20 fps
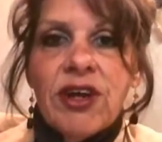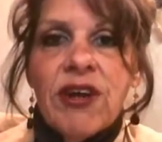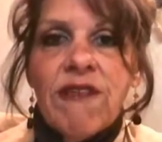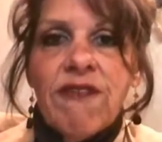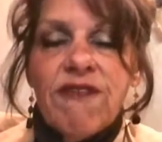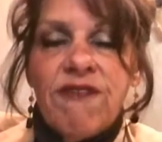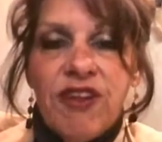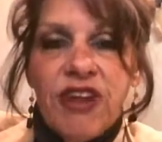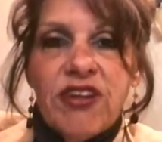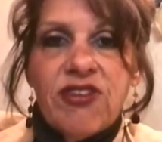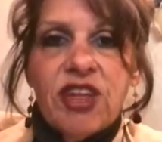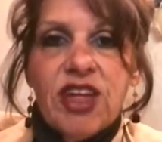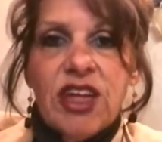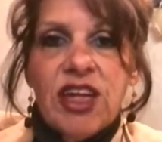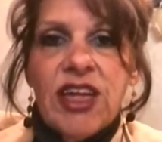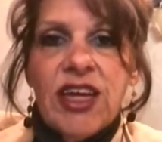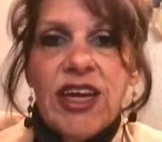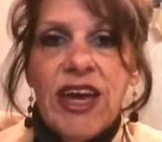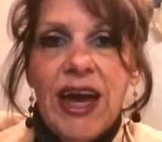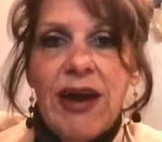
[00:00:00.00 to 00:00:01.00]

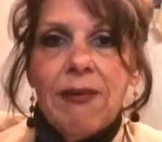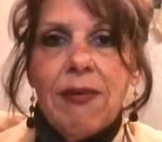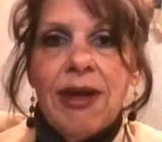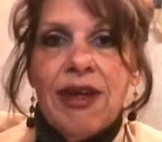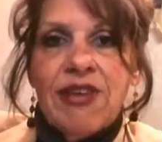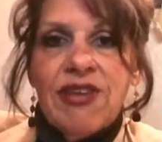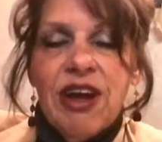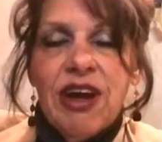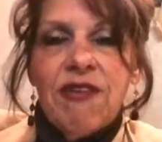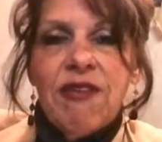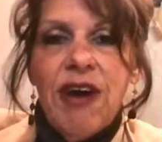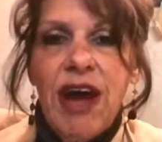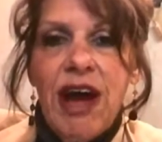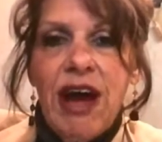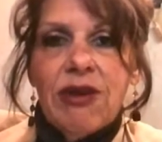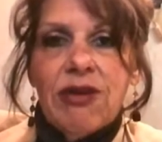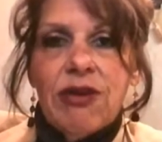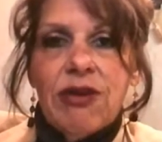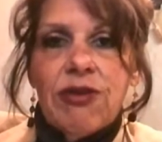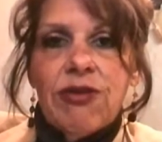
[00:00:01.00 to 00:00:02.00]
physically get myself
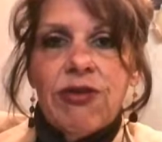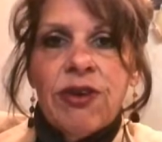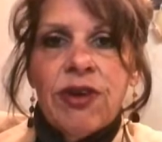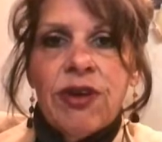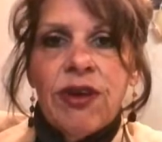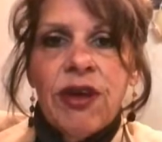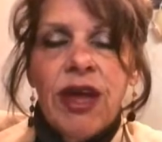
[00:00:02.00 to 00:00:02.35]
out of